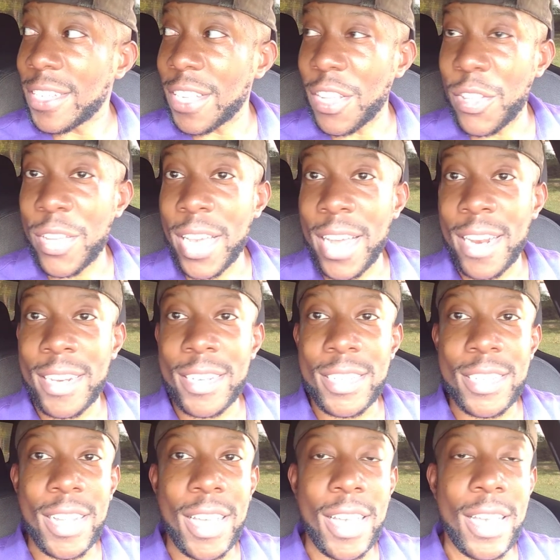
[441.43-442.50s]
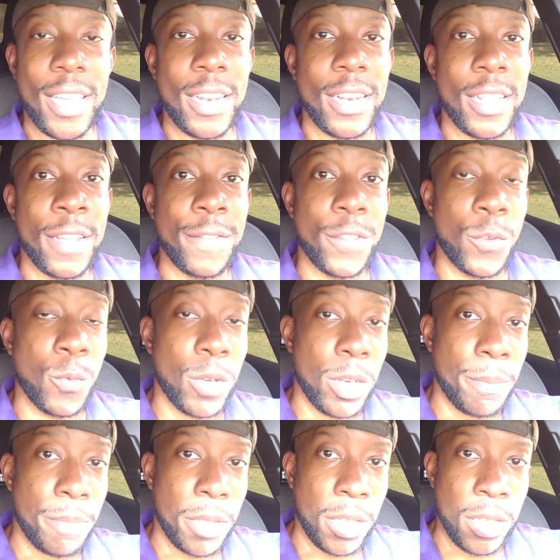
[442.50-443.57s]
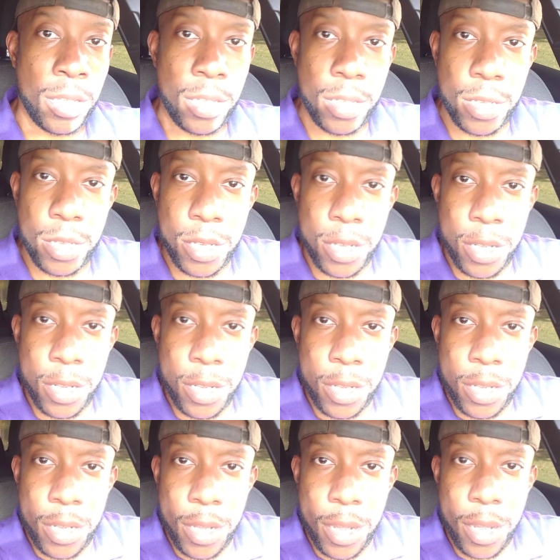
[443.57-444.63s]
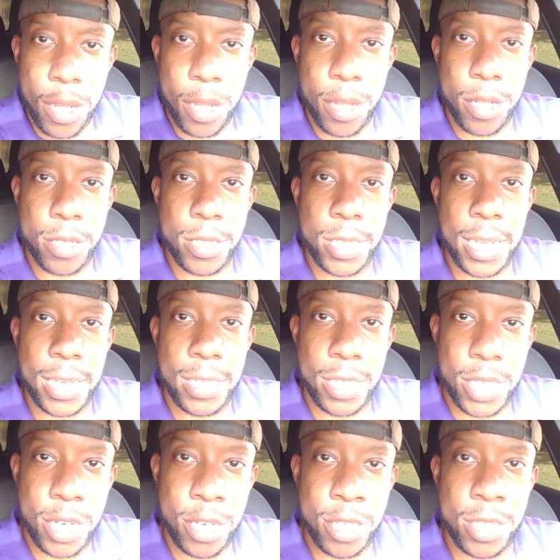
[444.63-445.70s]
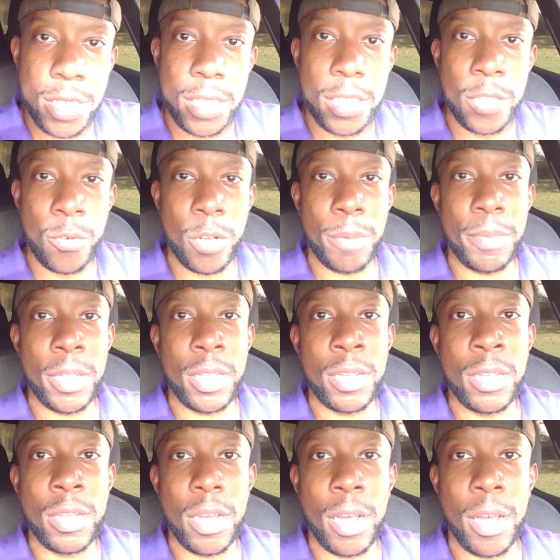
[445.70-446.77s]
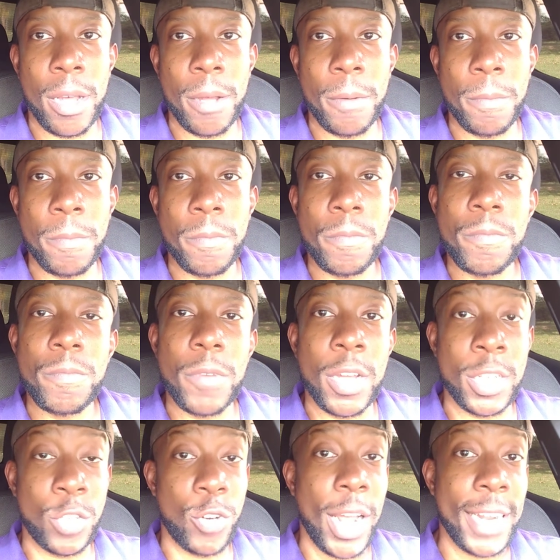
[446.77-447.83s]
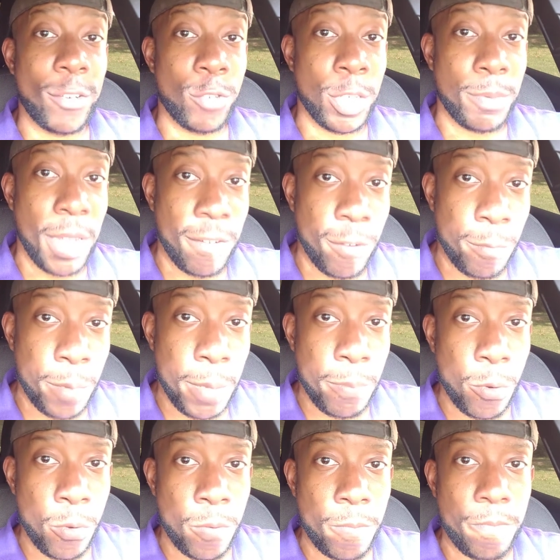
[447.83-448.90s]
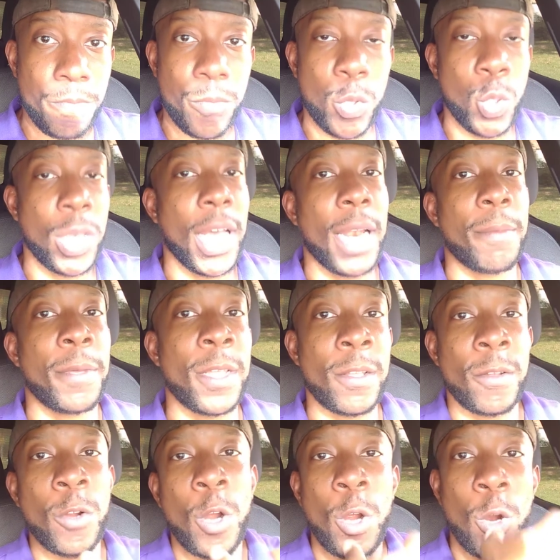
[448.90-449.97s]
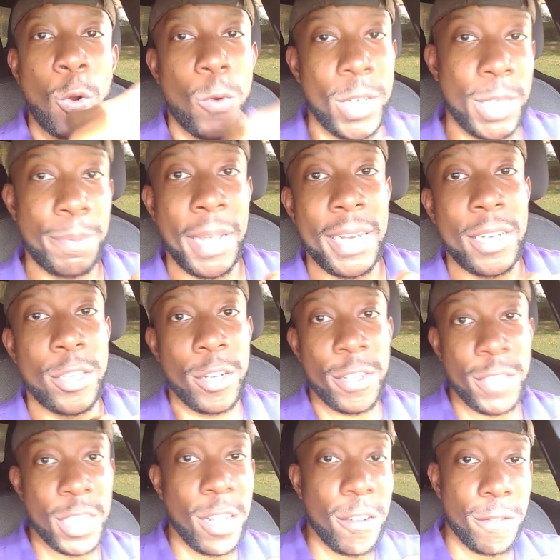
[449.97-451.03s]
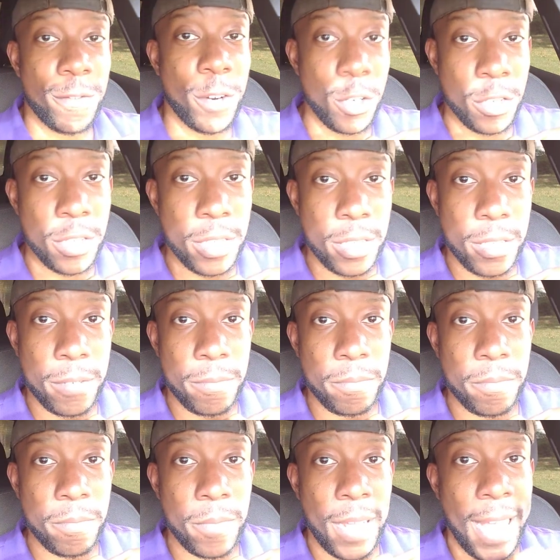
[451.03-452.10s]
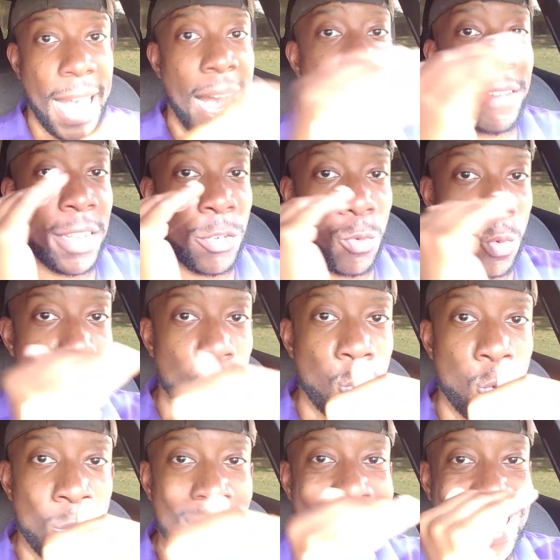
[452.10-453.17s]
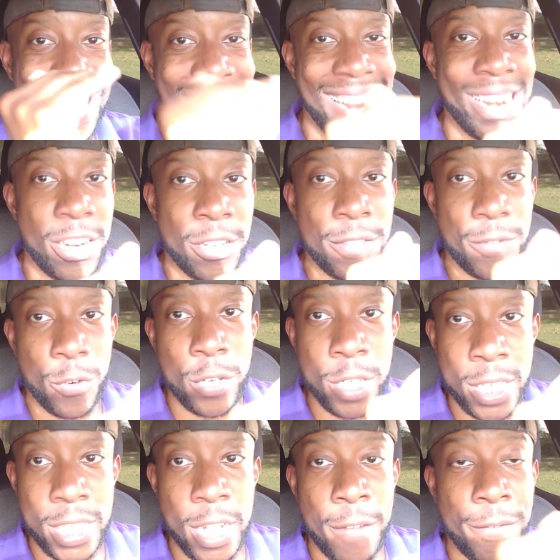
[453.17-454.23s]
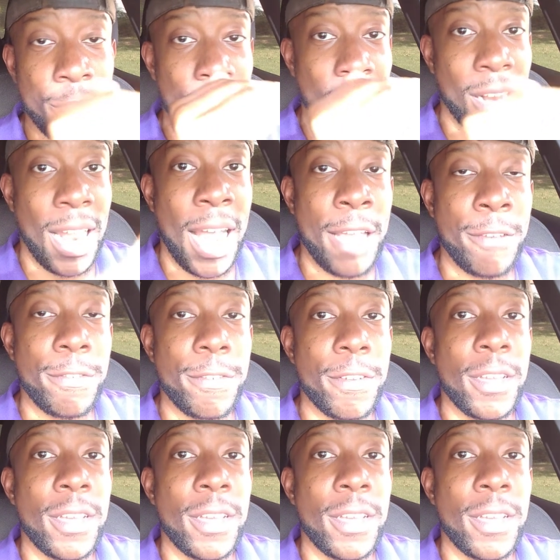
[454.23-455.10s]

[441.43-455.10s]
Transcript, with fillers: So you got to understand if you want to be uh, taken serious, you want to be um, attract respectful people, you got to be respecting yourself first, having rules, standards for yourself in your life,